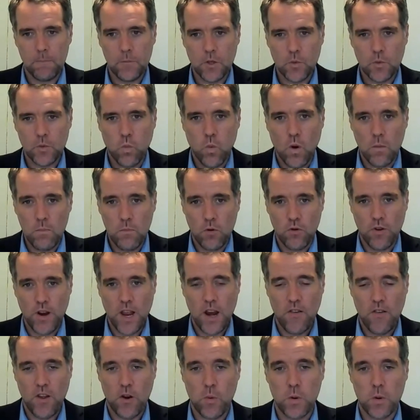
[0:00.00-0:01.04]
Just one more
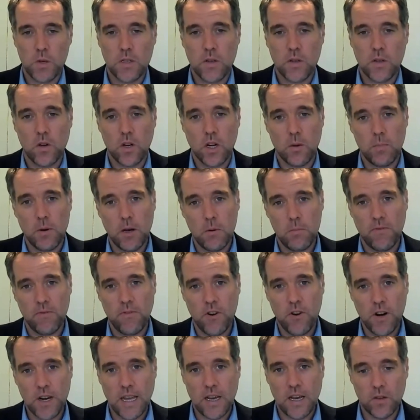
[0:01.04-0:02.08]
area I want to talk about
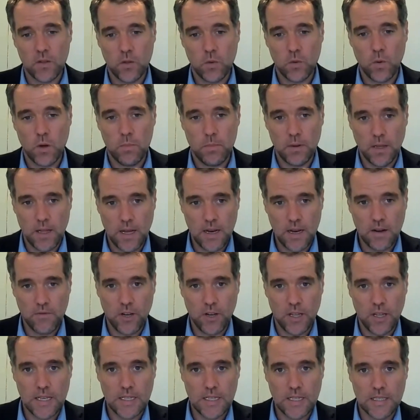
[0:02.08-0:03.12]
before I get on to applying for
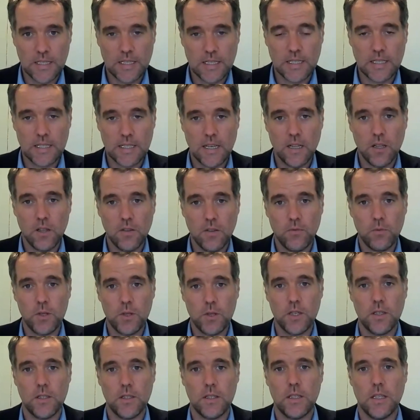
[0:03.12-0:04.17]
a license itself,
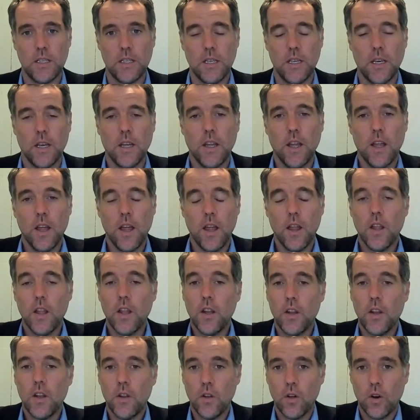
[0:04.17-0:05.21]
which is the
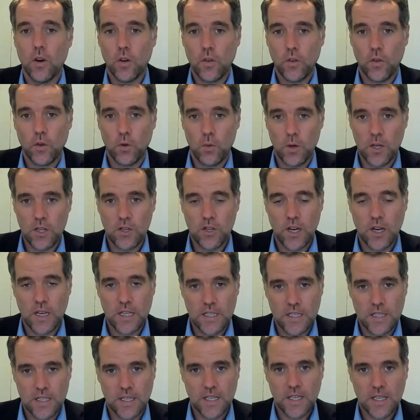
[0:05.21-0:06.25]
not so
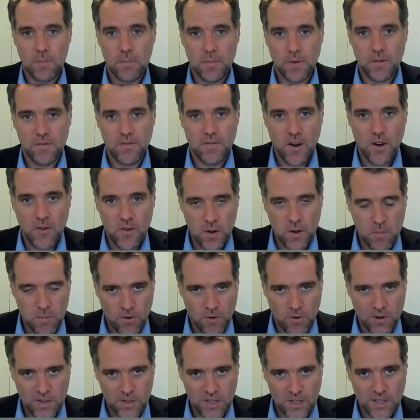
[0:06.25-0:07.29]
interesting but very
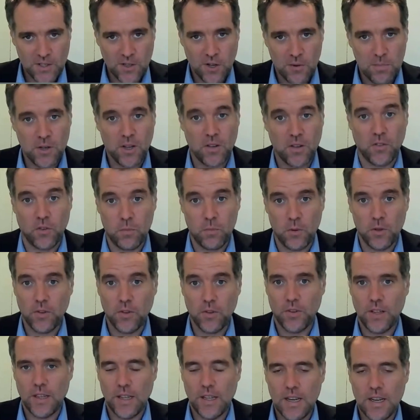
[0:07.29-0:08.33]
important topic of
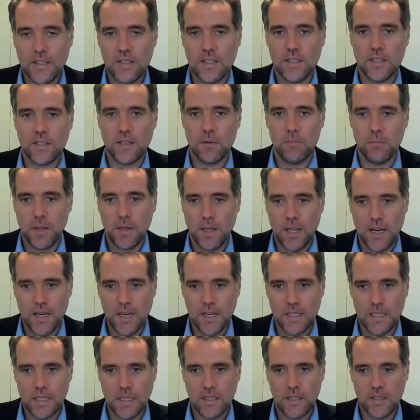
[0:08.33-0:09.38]
sponsor license
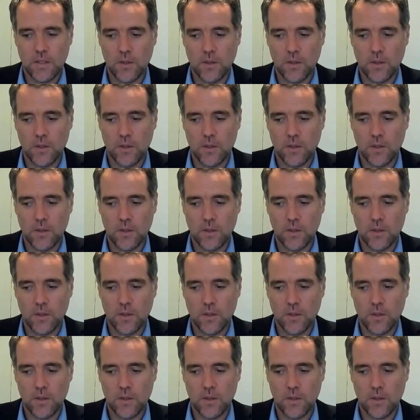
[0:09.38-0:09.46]
compliance.